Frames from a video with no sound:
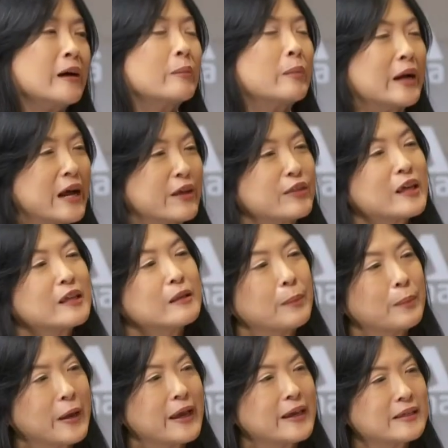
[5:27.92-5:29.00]
but I think the
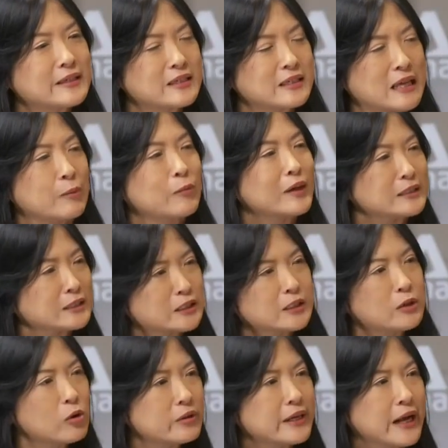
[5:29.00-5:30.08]
pace is somewhat
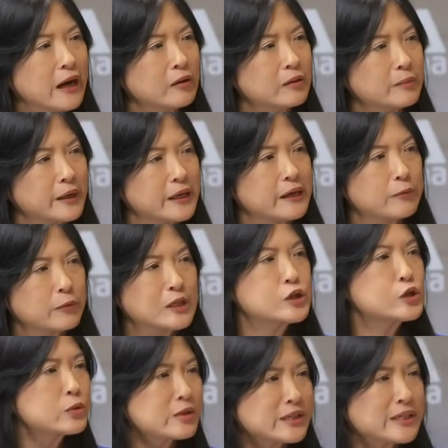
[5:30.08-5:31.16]
slowed down. But I, we
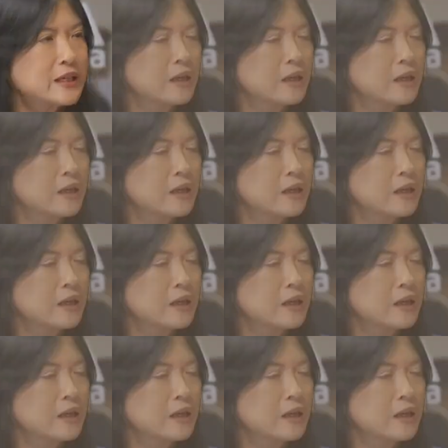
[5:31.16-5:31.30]
do see a